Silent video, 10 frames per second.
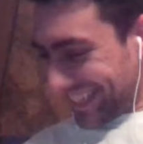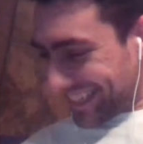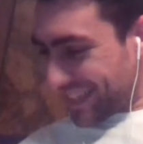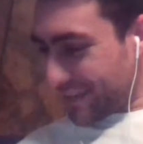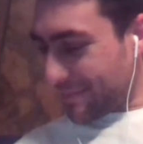
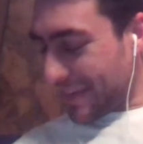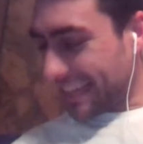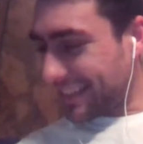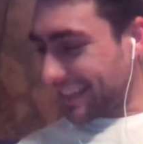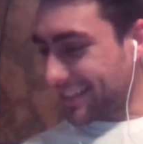Oh
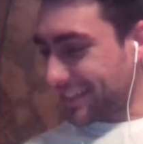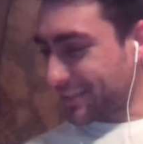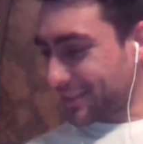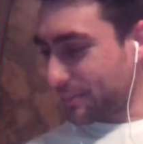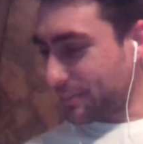man, I thought it
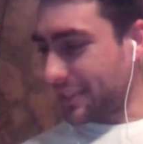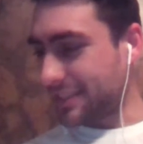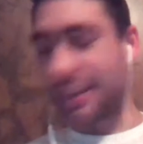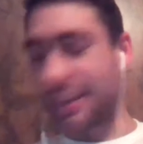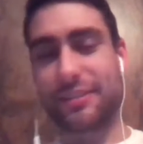was going to be
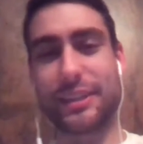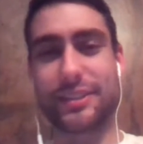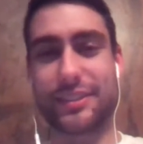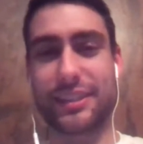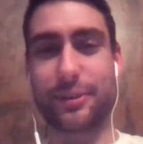
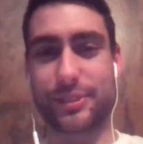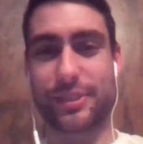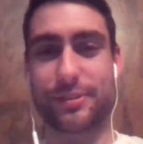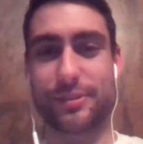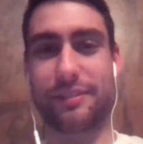because he always
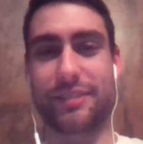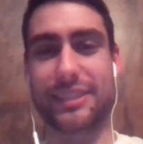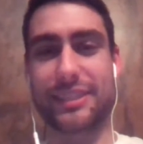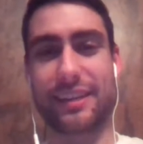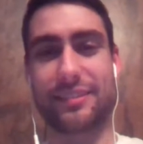goes 7
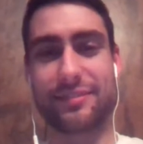and 10.